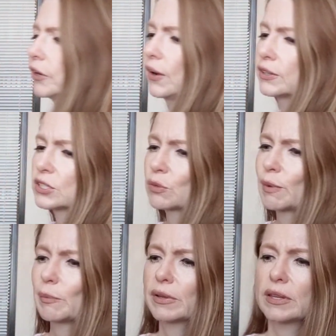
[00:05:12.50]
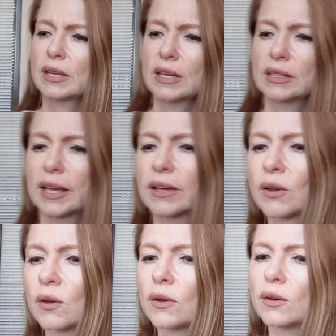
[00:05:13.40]
I just remember thinking, like,
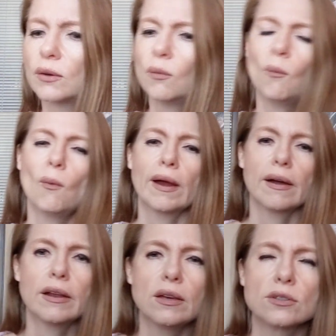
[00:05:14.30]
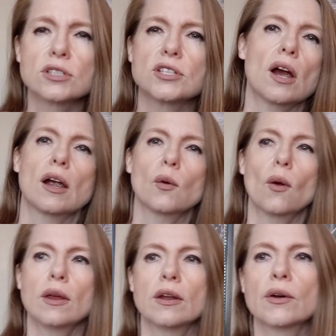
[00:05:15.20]
where do you
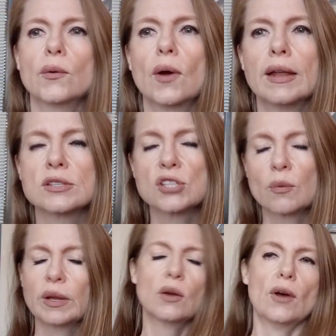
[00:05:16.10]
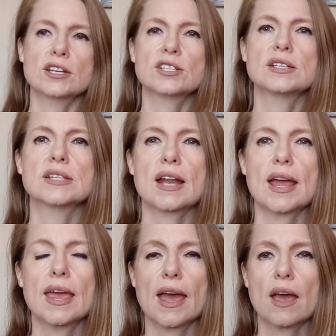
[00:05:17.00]
start? And so many questions that
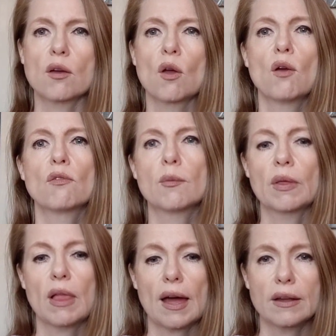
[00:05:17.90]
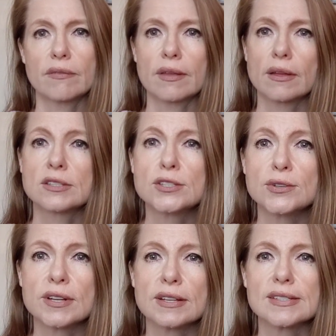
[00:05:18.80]
I get from a lot of the
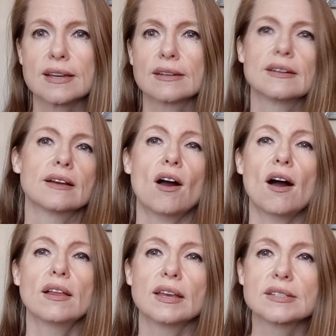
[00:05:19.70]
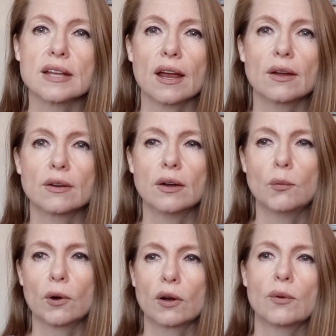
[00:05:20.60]
students and colleagues that I
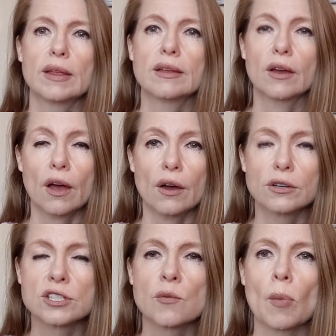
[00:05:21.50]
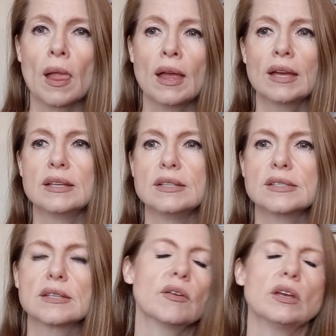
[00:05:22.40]
work with and coach
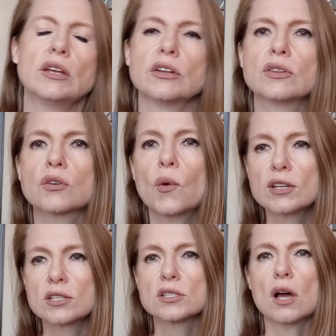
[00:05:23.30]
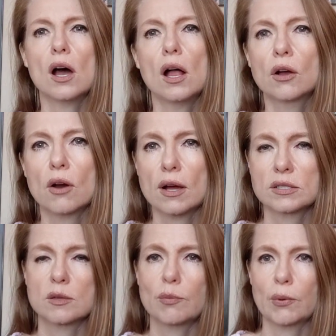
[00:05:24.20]
is, the questions all
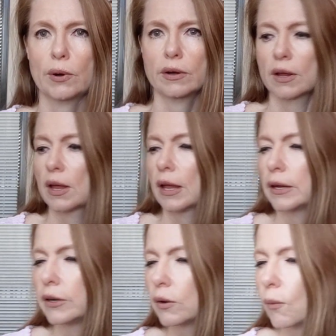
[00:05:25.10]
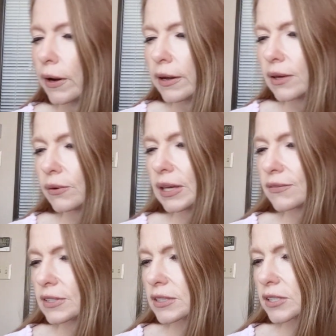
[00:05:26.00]
across the board. Where do you
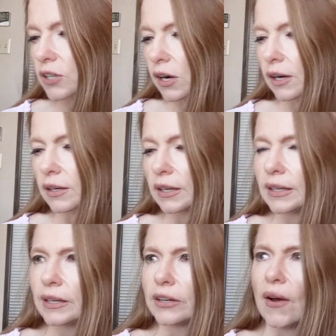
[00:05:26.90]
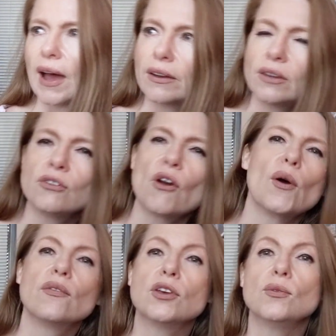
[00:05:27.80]
even start? How do you
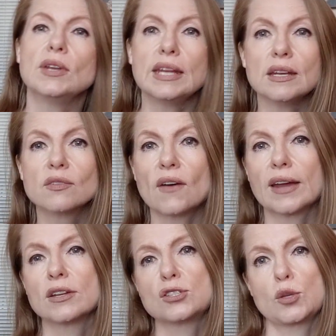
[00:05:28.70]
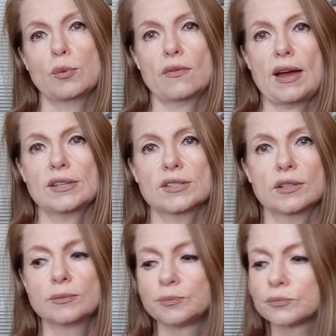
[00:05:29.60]
know if you need to find a
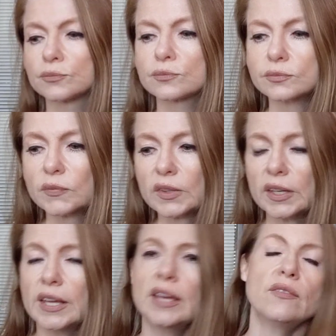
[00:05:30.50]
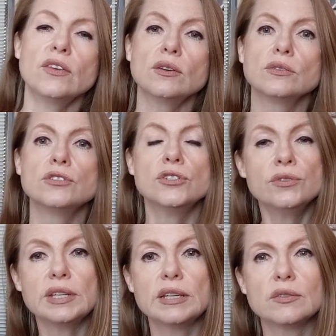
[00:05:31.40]
supervisor? If you
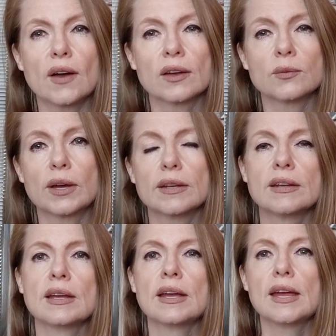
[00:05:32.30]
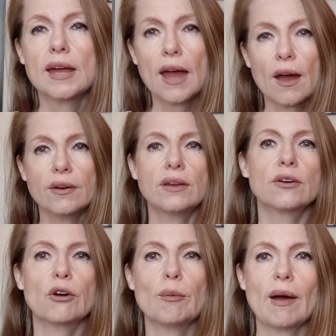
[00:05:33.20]
do need to find one, how do
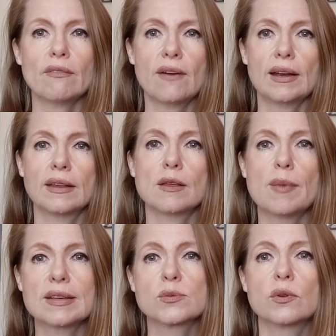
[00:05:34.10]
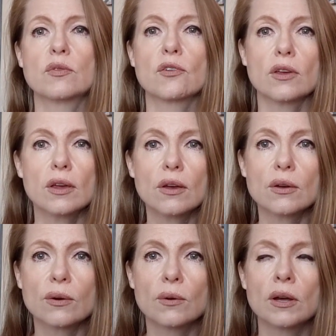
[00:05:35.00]
you go about finding the best one for
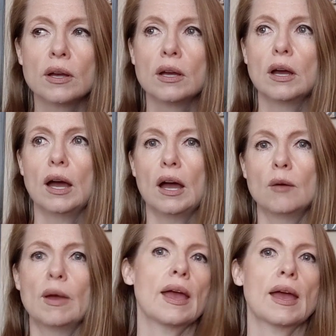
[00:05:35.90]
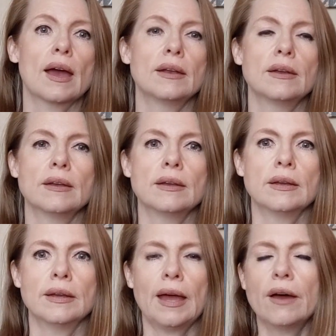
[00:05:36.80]
you? And
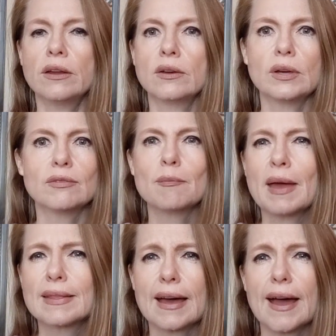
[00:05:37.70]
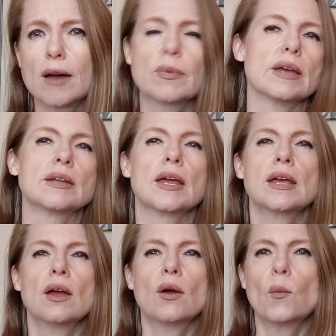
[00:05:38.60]
how do you even make that happen?
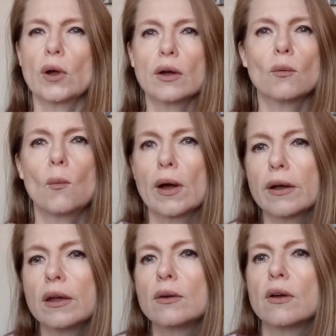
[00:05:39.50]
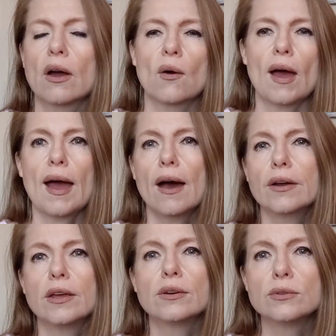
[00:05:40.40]
Where do you go?
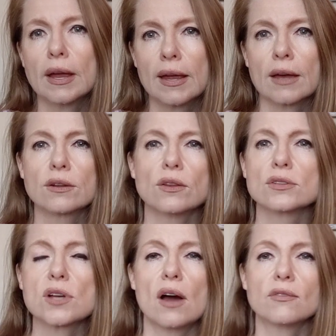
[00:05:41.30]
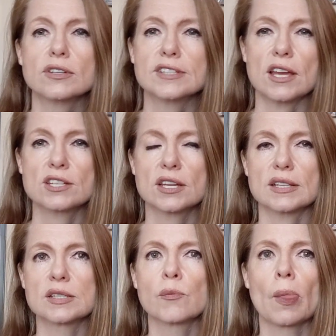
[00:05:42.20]
How do you handle those
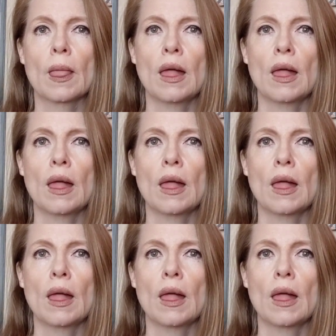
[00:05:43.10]
conversations?